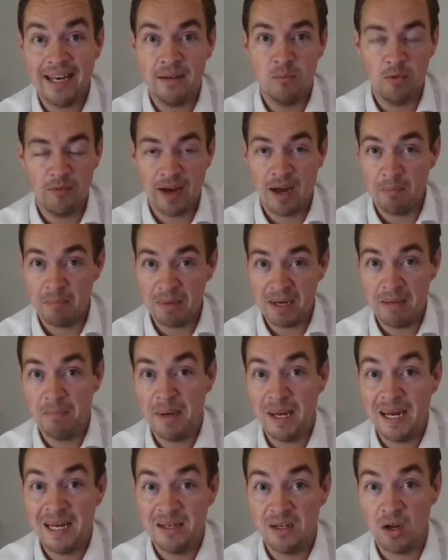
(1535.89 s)
without being
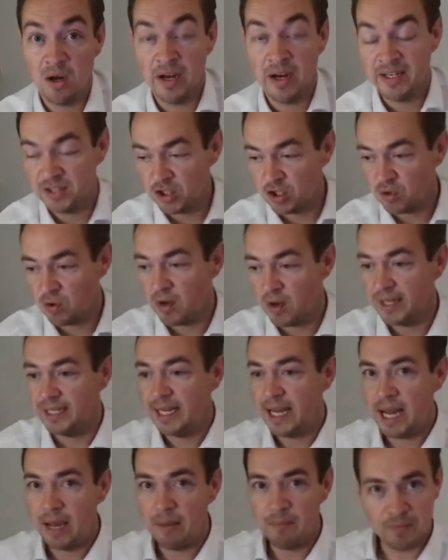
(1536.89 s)
penalised to try and
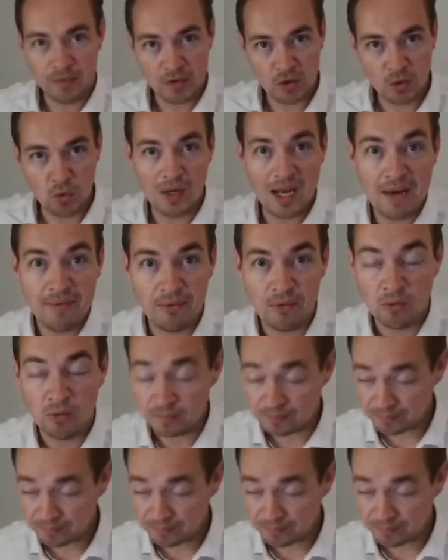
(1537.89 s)
get your level